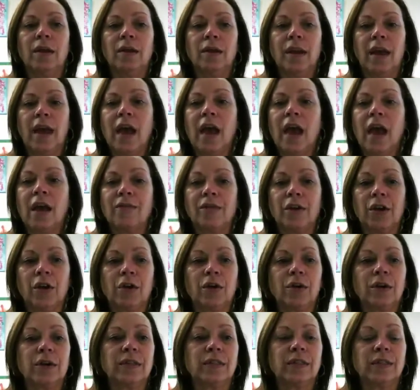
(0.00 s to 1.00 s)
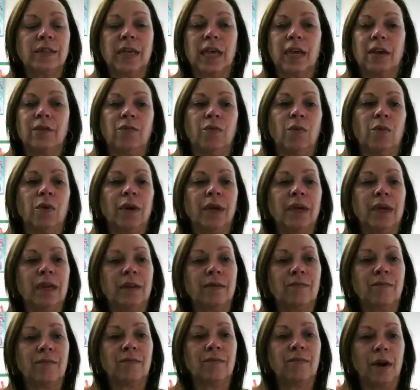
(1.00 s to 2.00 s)
to have a good, safe working
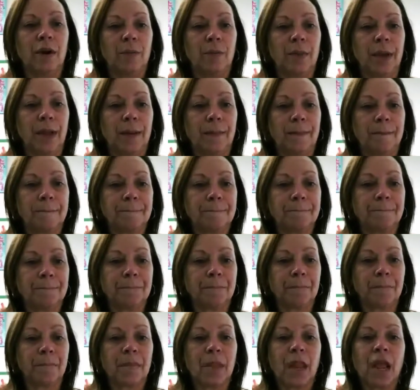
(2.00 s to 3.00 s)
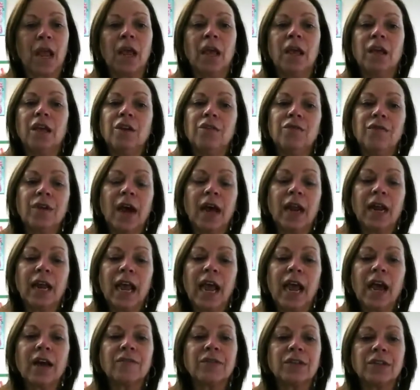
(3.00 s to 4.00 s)
environment. You've got to
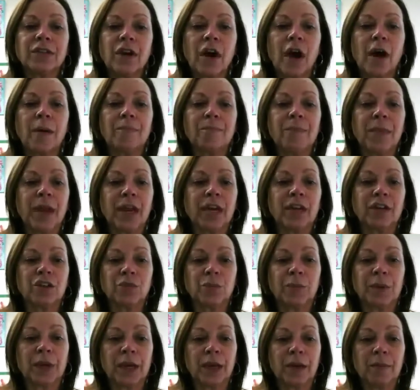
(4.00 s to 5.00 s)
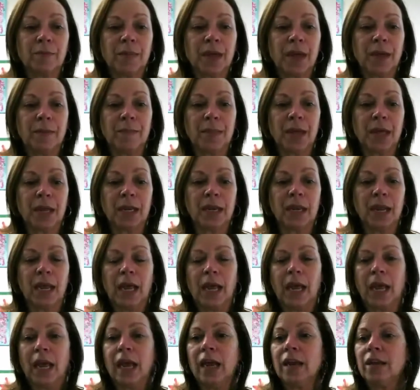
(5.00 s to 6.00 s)
have a top management commitment,
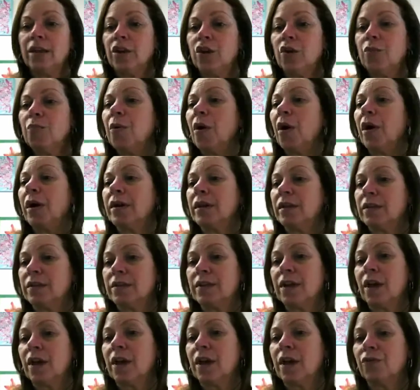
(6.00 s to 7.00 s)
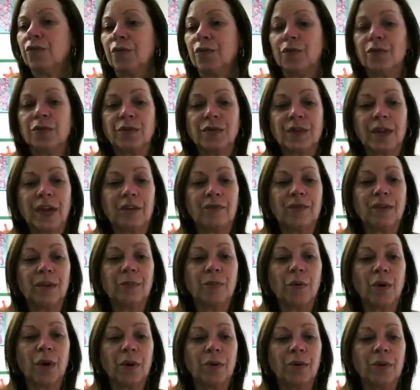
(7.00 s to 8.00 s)
and DuPont is known for their safety
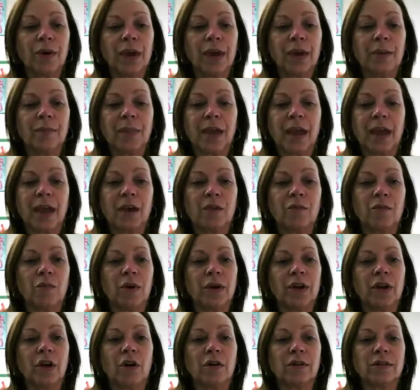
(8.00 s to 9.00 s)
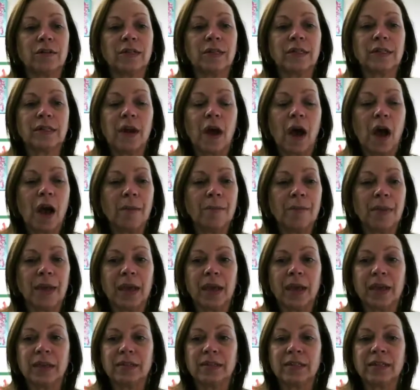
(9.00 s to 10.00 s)
program. They have one called STOP,
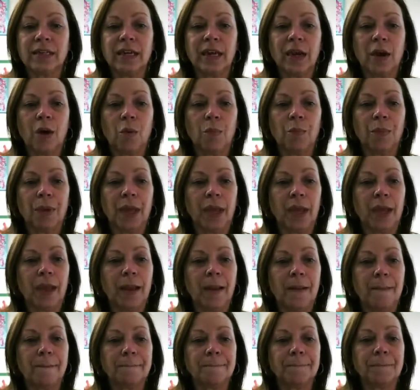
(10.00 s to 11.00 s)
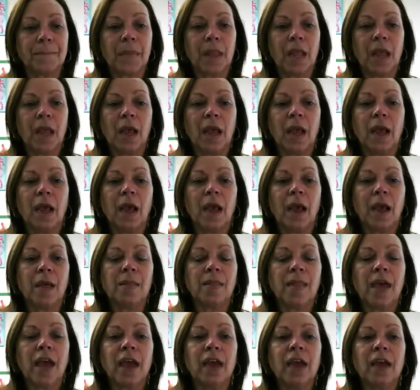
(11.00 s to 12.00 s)
S-T-O-P,
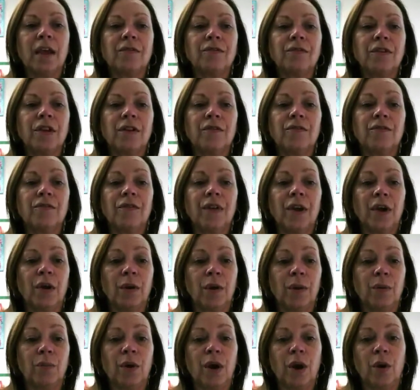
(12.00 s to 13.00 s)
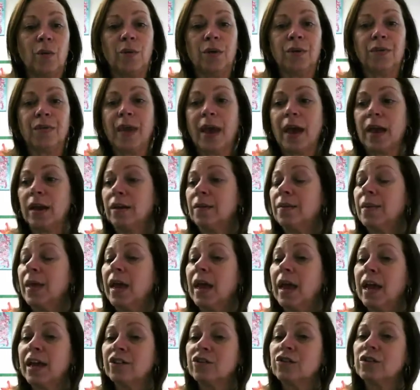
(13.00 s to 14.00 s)
and they have done very well with that, and
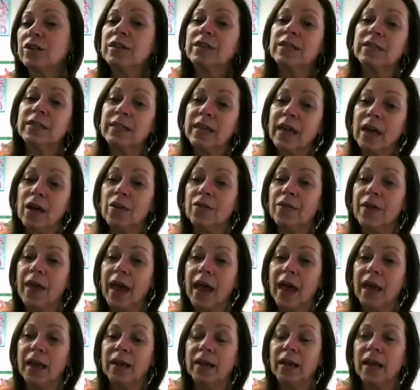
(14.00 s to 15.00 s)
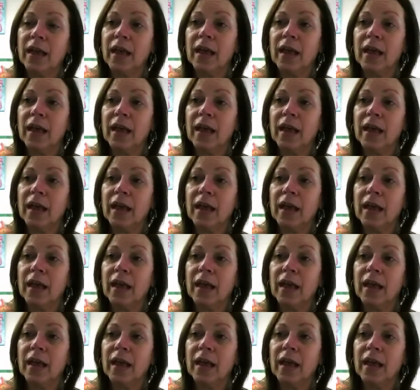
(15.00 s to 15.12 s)
they actually sell that